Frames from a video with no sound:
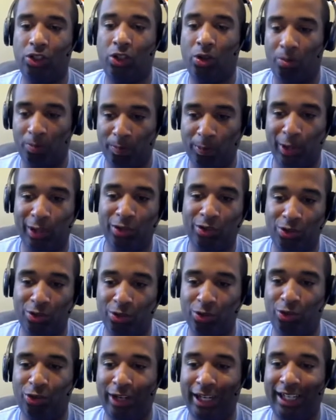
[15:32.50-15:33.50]
personal
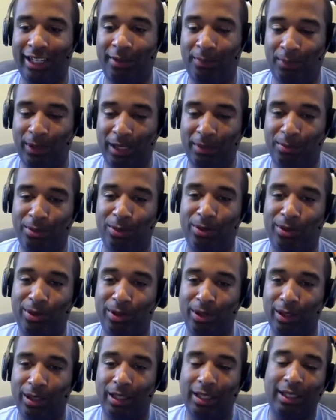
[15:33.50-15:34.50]
training people.
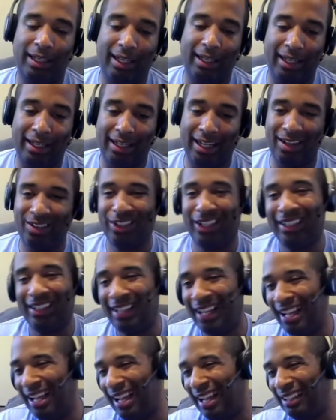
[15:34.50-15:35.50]
And I was like,
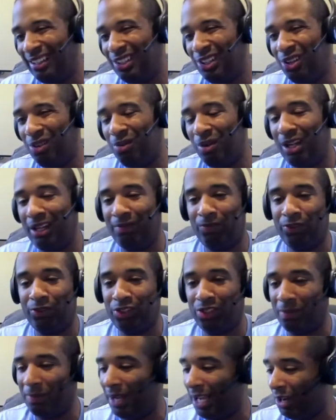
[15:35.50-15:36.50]
you know what?
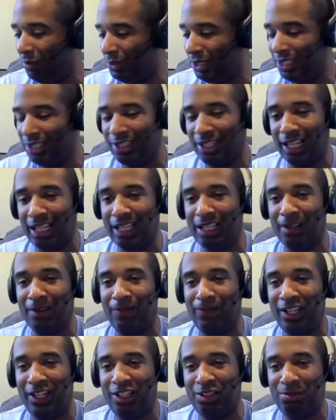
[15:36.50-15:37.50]
Somehow we connected on
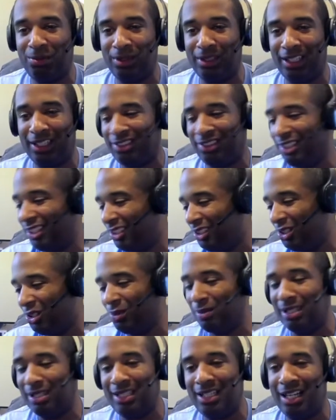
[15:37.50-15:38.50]
Facebook and said, you know what?
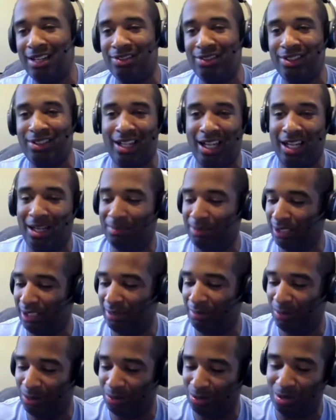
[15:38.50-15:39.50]
Now's the time to give him a
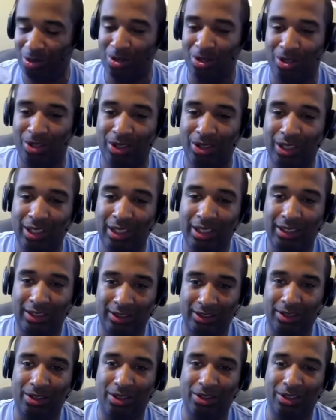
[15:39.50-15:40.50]
call.
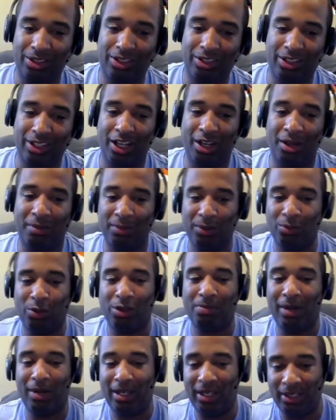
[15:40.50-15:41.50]
He's gonna help me
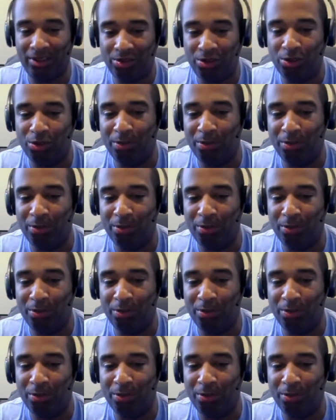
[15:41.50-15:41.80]
do my